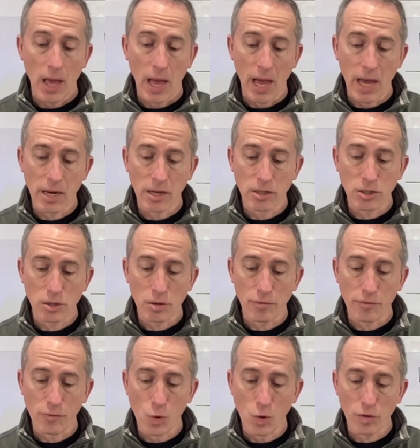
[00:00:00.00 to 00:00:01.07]
and it's the
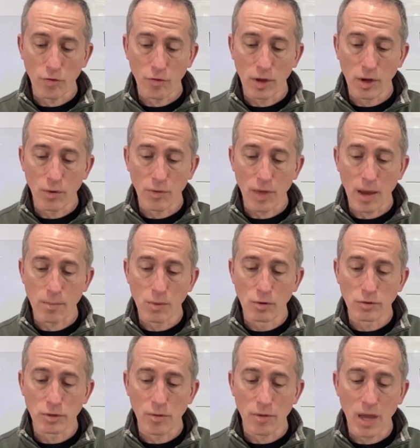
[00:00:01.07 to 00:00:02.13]
4th finger that
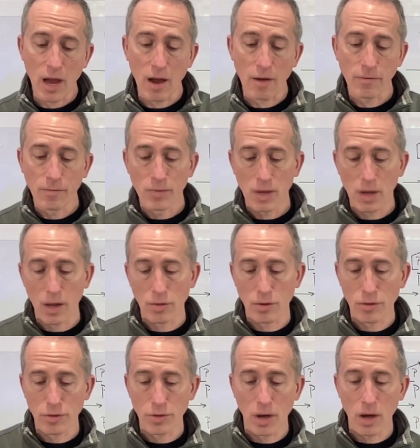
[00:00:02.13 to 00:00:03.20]
moves to the F, and
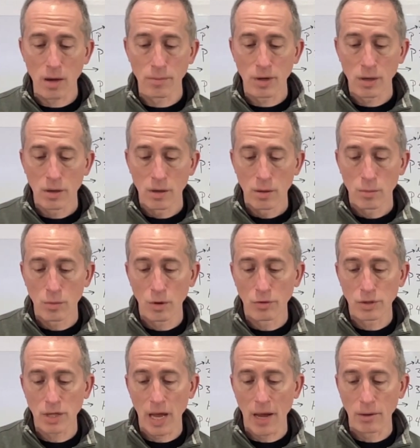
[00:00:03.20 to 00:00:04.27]
the thumb
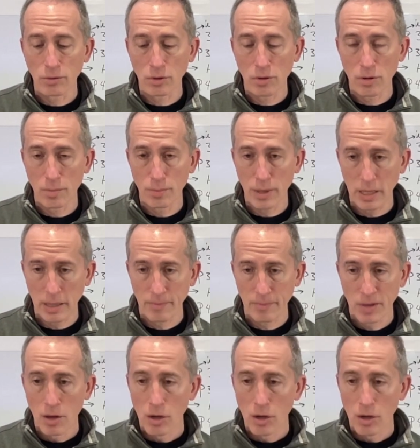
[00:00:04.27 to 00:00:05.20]
moves down to the B.